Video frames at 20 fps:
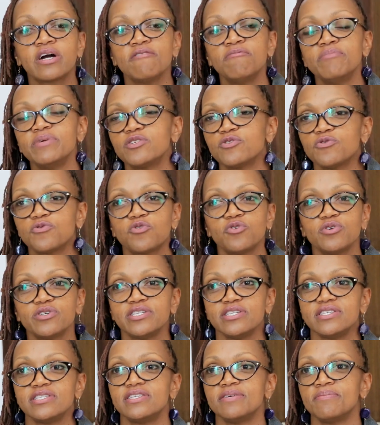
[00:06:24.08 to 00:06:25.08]
Government, of course,
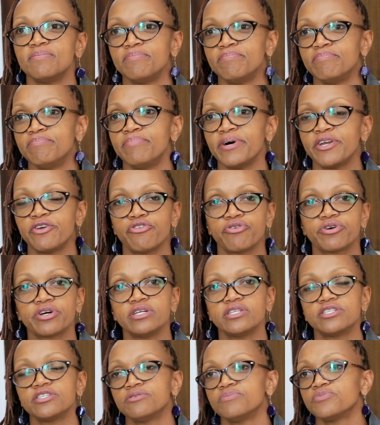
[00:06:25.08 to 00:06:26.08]
is the bedrock
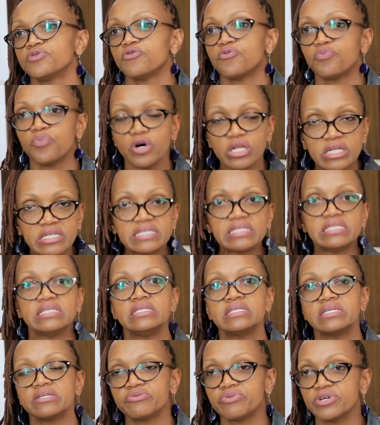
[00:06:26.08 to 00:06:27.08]
in terms of
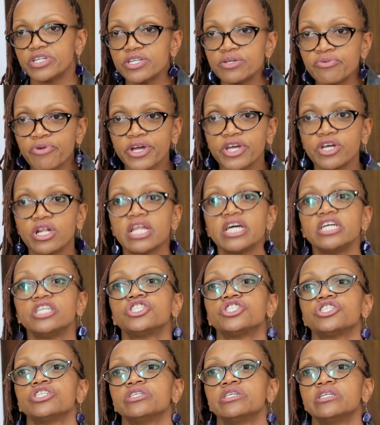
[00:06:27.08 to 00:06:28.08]
policies and
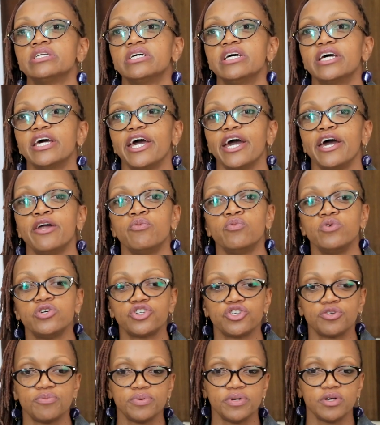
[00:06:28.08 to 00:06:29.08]
regulation, and we
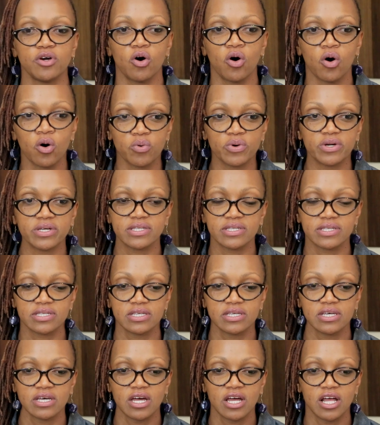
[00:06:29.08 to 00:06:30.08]
should be
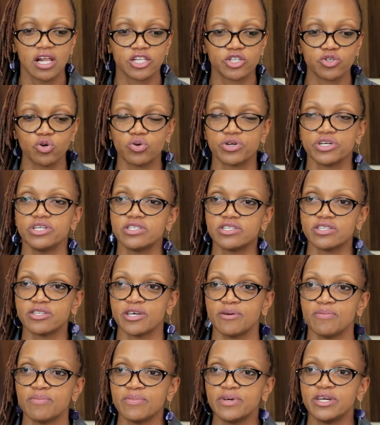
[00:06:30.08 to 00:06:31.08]
always talking to
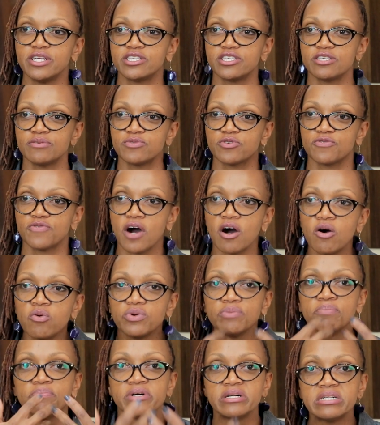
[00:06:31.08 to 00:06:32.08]
them in terms of how
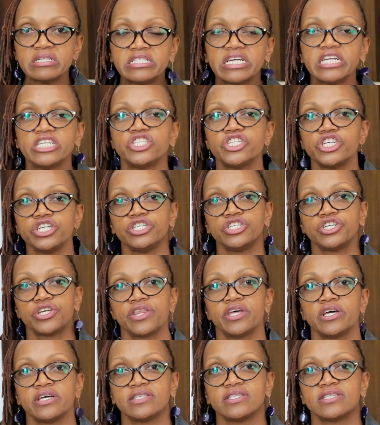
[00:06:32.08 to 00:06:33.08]
we build and change
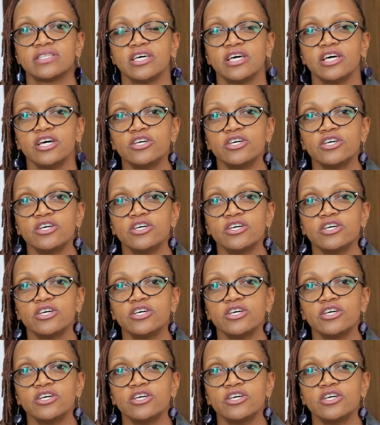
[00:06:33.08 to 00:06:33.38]
things.